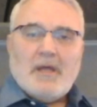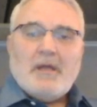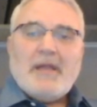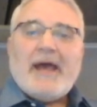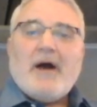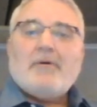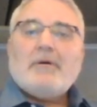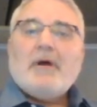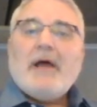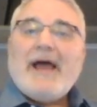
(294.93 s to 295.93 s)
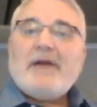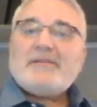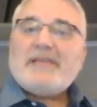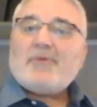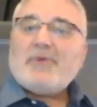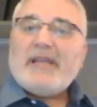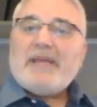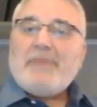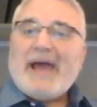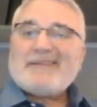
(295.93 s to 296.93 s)
Now, how does that
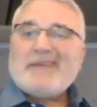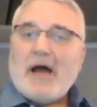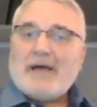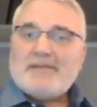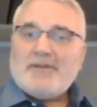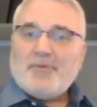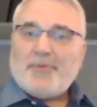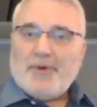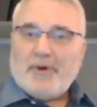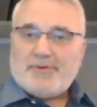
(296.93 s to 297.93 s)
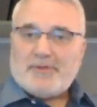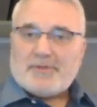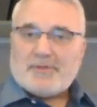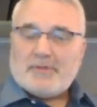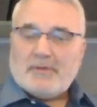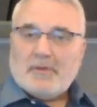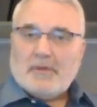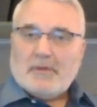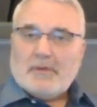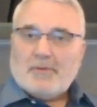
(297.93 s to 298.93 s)
relate back to osteoporosis?
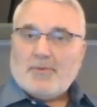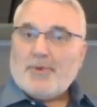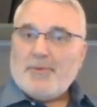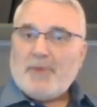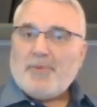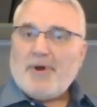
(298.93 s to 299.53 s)
Well, remember,